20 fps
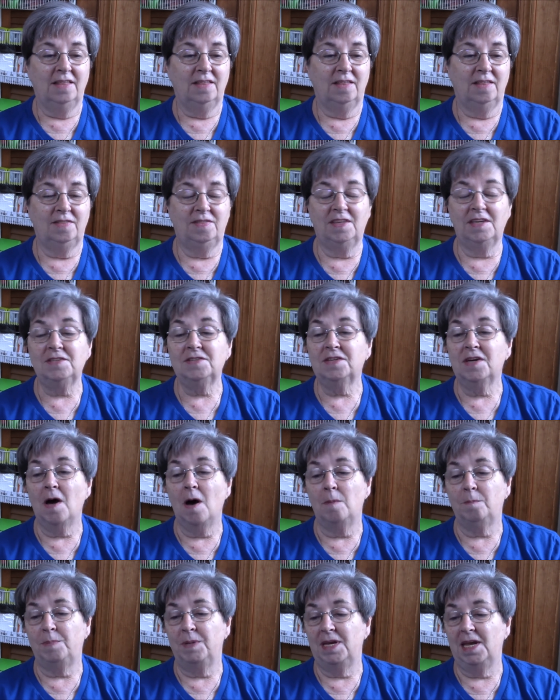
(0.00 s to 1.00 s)
This
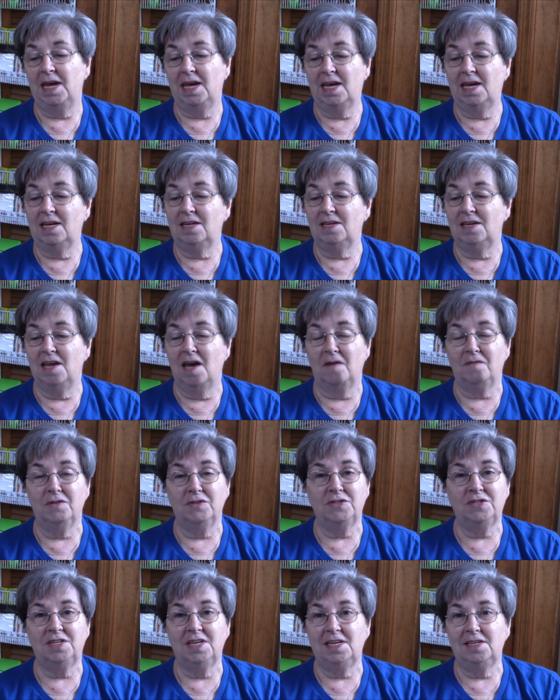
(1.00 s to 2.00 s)
company
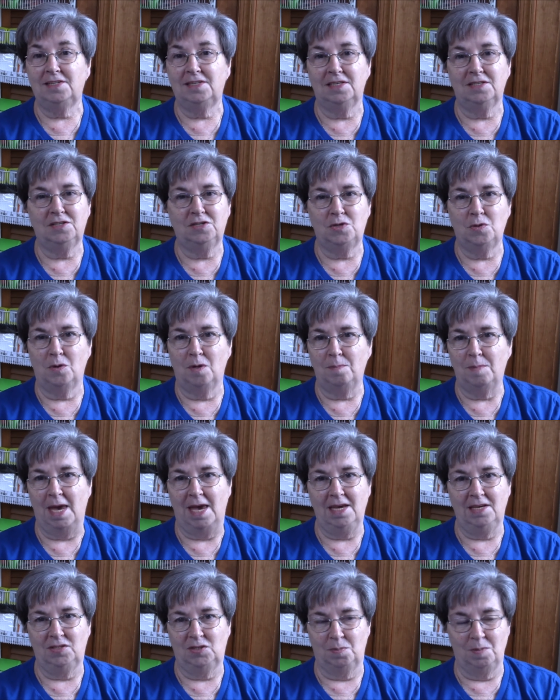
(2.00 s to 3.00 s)
never ceases to
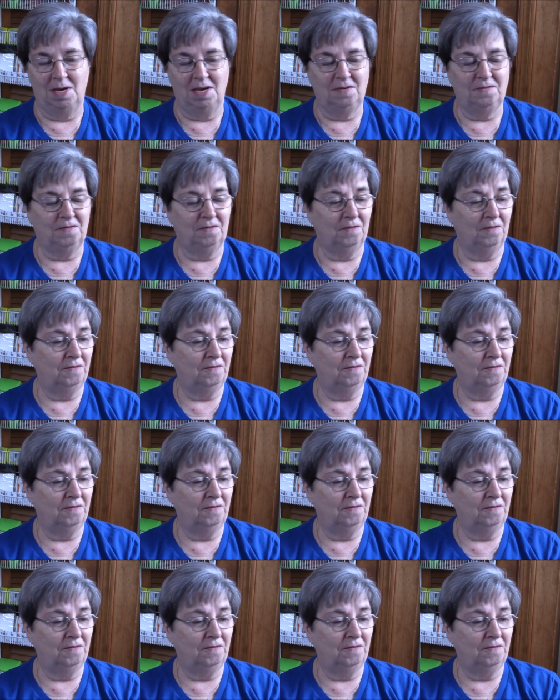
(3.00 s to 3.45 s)
amaze me.